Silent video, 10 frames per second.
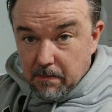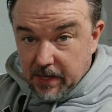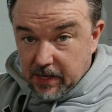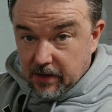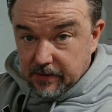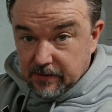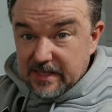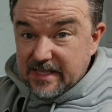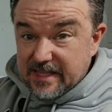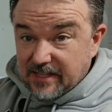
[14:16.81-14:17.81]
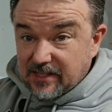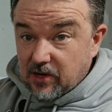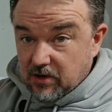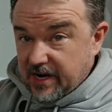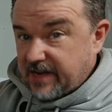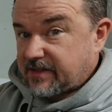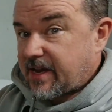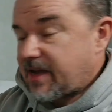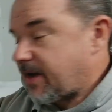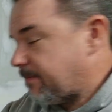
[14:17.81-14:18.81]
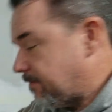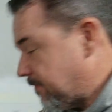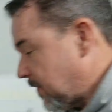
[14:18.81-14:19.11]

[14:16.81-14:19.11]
because that's how crazy I am.